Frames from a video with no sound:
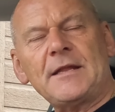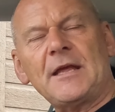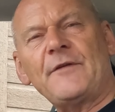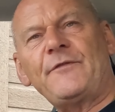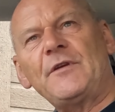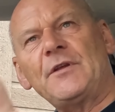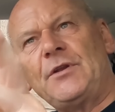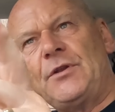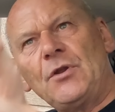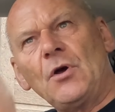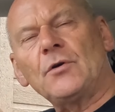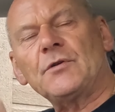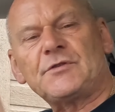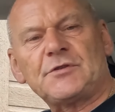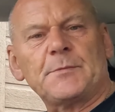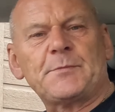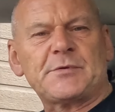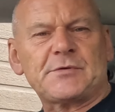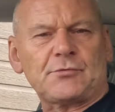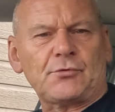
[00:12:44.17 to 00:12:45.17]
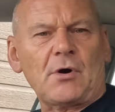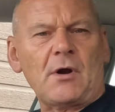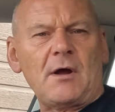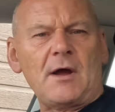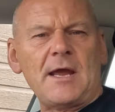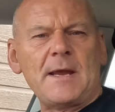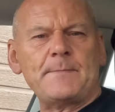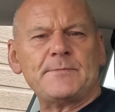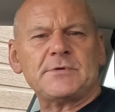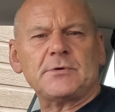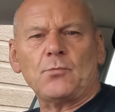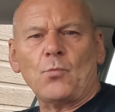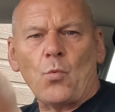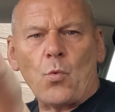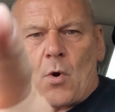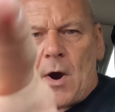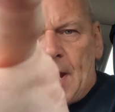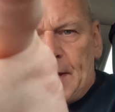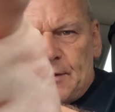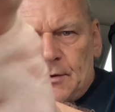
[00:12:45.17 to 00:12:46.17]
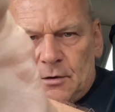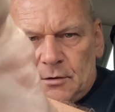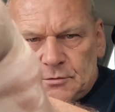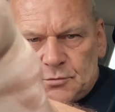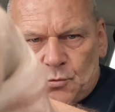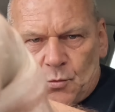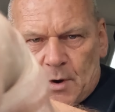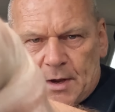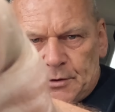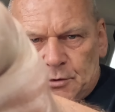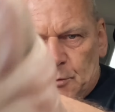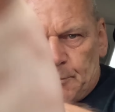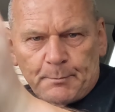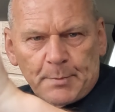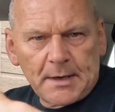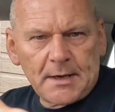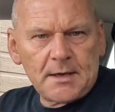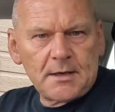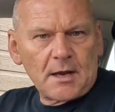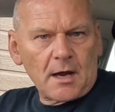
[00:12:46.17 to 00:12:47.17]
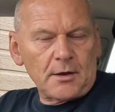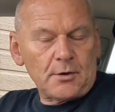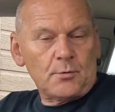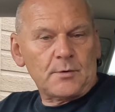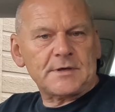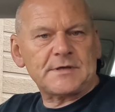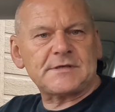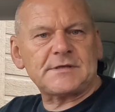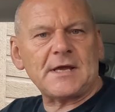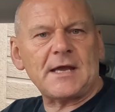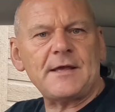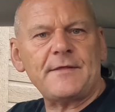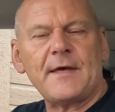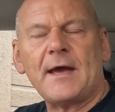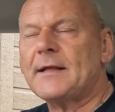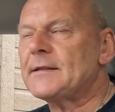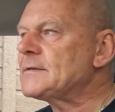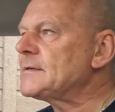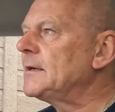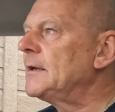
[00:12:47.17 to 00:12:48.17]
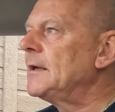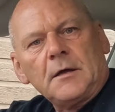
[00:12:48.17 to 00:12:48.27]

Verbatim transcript: If you're not subscribed, why not? Where you been? I always say that.